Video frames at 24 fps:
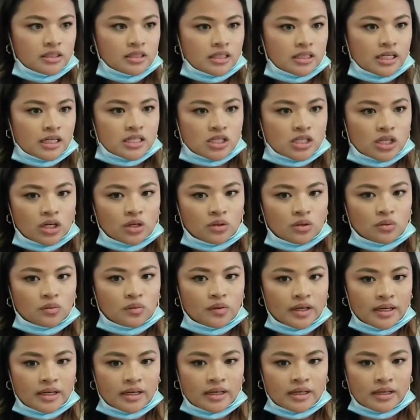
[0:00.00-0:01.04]
Let's go
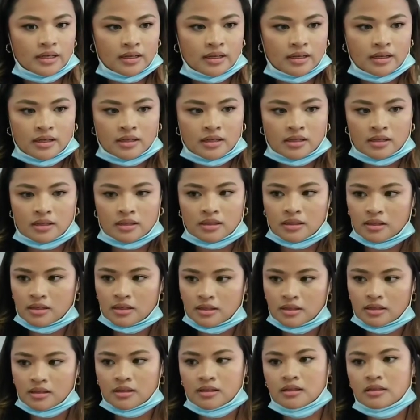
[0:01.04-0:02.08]

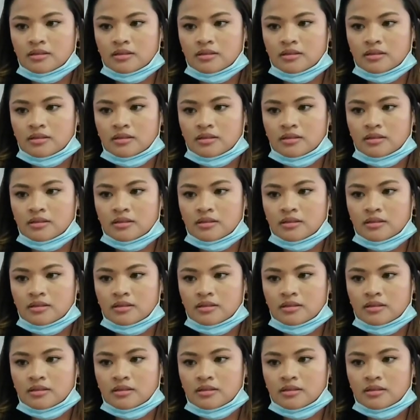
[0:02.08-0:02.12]
with